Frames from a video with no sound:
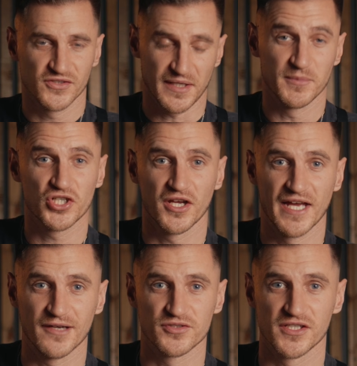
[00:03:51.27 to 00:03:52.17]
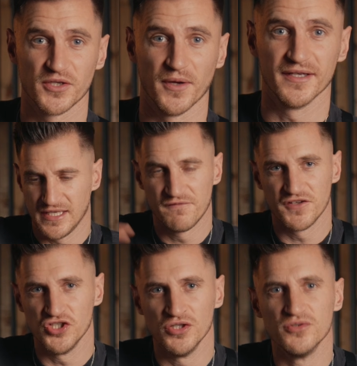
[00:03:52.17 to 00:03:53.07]
Let me show you how to do it. If
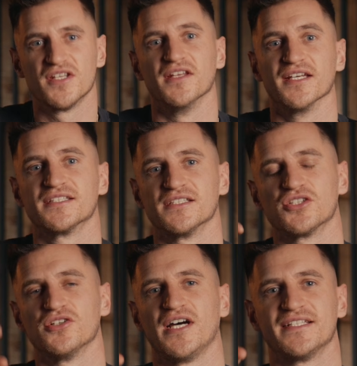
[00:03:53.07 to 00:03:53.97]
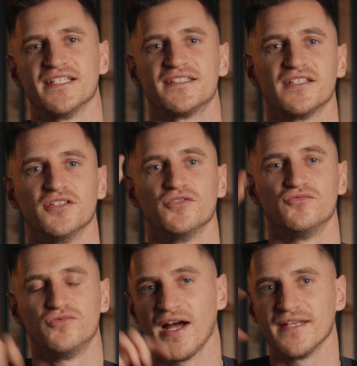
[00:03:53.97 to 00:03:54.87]
you're new to this, it's a good idea to
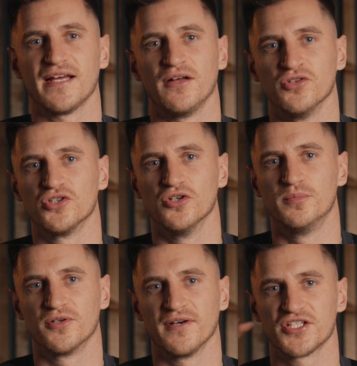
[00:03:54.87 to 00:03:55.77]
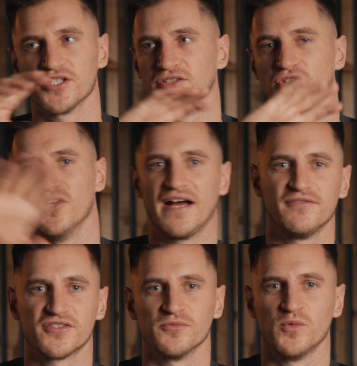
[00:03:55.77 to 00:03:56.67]
write down the chord progression or have
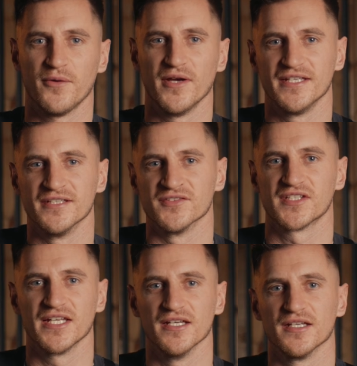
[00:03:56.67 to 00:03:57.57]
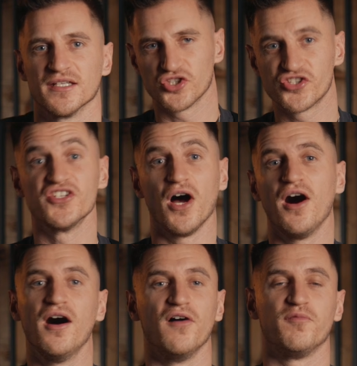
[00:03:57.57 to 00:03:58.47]
it somewhere where you can see it. And just
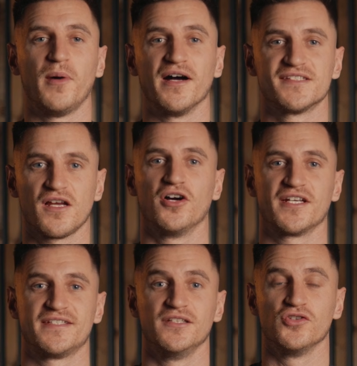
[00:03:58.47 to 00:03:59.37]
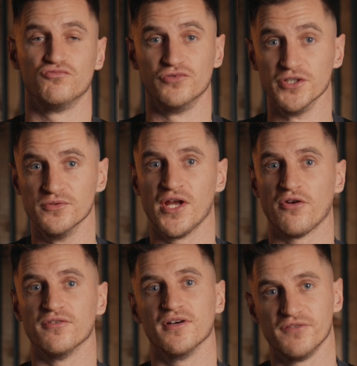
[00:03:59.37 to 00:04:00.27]
start off by targeting the root
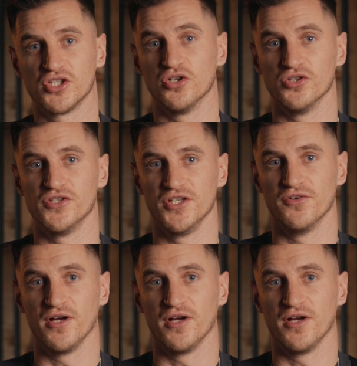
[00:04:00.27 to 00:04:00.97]
note of the chord that you're